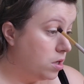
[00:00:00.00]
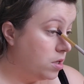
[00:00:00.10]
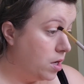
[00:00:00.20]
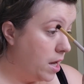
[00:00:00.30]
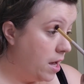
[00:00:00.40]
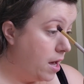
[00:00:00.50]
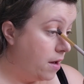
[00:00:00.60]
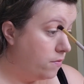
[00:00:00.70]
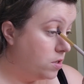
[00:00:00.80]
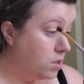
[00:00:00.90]
is I
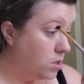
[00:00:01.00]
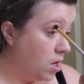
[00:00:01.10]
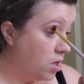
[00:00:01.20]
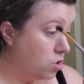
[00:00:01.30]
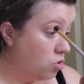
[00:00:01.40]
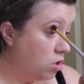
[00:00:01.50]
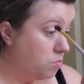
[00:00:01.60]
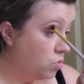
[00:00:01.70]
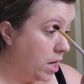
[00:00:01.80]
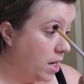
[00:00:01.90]
have such
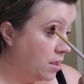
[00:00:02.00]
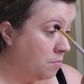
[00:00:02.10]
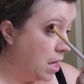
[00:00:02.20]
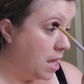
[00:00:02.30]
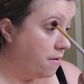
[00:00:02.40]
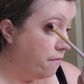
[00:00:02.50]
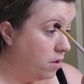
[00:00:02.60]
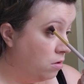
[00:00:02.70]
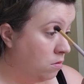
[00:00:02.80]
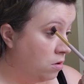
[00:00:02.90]
trouble getting them
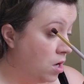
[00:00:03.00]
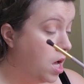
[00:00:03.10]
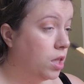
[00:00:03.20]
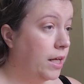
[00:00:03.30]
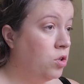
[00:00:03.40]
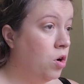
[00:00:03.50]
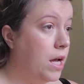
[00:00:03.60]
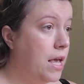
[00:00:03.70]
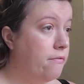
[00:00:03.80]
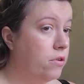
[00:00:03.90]
even. Like
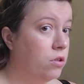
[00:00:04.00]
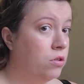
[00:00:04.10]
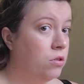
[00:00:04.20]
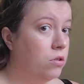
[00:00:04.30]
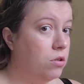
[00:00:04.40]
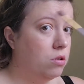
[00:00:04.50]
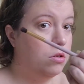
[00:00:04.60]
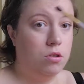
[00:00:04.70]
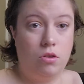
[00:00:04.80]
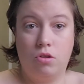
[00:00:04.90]
not even
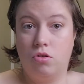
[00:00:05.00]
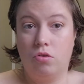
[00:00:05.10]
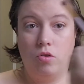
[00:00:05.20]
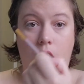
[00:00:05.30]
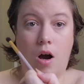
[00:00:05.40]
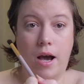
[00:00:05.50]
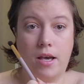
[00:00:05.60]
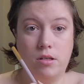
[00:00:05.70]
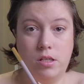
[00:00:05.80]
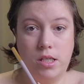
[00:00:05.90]
the two
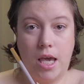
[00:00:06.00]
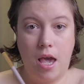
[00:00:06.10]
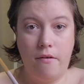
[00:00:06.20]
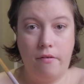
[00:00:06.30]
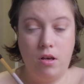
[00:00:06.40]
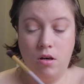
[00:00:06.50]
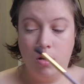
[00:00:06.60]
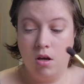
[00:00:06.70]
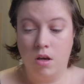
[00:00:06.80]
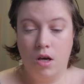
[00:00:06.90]
eyes, even
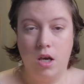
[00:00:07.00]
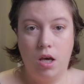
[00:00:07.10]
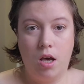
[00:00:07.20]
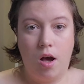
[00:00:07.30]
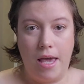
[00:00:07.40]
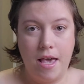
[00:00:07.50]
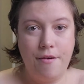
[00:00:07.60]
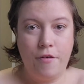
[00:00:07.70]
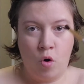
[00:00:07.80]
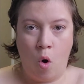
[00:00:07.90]

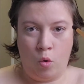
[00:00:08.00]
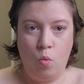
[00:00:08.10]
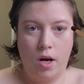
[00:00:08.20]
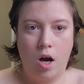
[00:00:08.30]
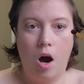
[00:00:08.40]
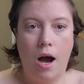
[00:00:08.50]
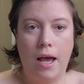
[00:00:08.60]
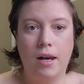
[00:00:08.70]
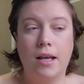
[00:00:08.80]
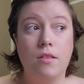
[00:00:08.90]
on one
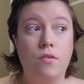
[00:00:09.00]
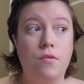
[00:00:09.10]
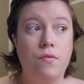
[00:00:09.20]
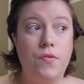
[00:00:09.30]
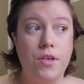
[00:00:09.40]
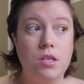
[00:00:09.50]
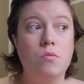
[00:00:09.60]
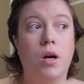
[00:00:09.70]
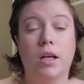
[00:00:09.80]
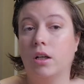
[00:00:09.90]
eye. Like
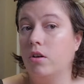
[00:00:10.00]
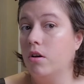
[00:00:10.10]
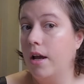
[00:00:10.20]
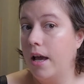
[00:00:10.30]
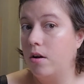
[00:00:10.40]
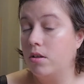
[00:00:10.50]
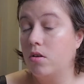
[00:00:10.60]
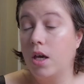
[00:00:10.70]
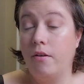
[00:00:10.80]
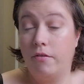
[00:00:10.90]
this one, I don't know how it's
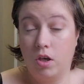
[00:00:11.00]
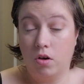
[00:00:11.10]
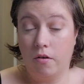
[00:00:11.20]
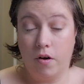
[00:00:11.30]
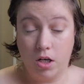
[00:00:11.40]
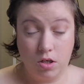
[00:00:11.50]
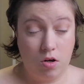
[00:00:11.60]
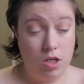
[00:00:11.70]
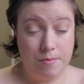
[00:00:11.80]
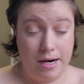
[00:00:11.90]
looking for you. If I just
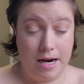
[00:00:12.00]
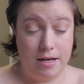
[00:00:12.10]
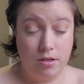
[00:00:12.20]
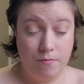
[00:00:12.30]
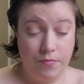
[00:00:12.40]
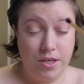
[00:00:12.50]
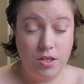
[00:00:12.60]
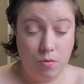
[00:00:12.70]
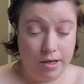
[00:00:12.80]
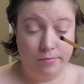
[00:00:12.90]
close my eyes,
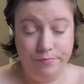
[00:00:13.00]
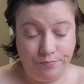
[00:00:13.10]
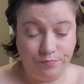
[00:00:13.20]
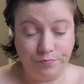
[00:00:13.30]
this one,